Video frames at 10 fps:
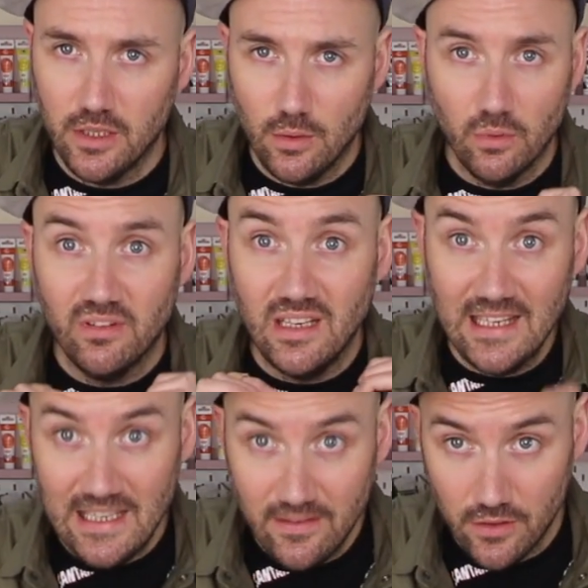but you want to
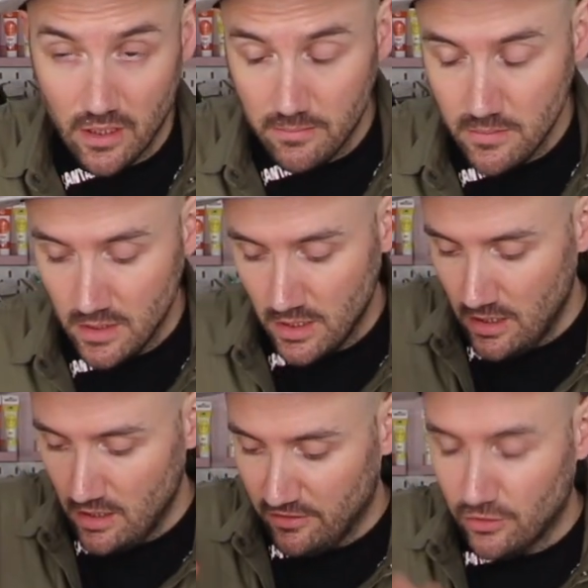leave them
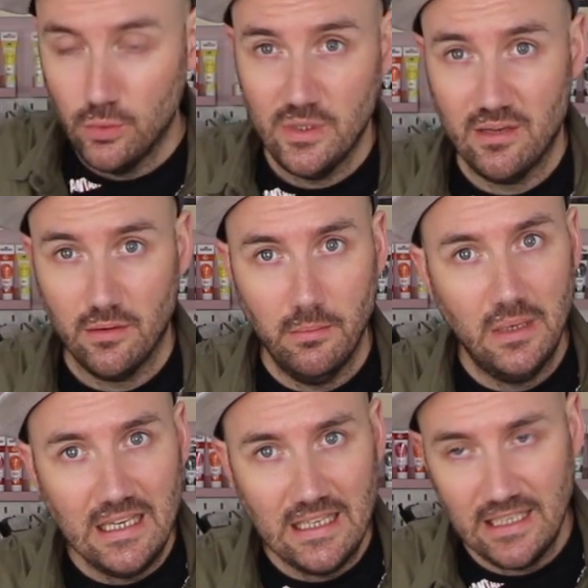to cool down
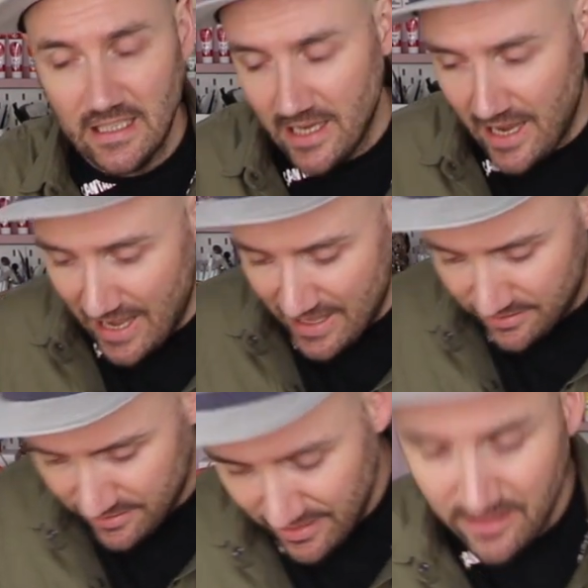completely
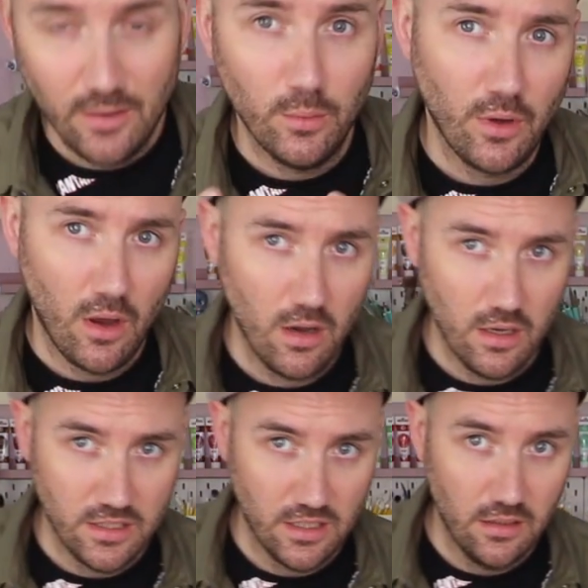and then they will go
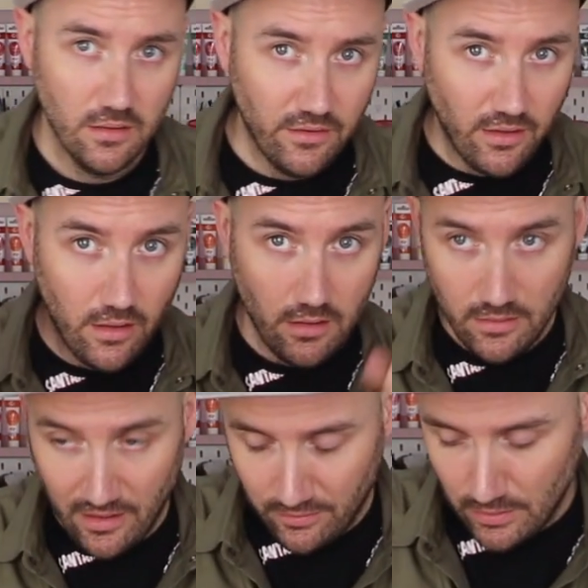harder, so
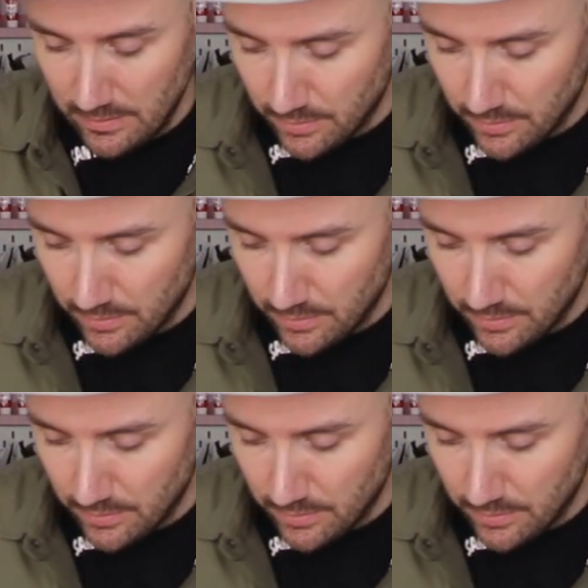that's really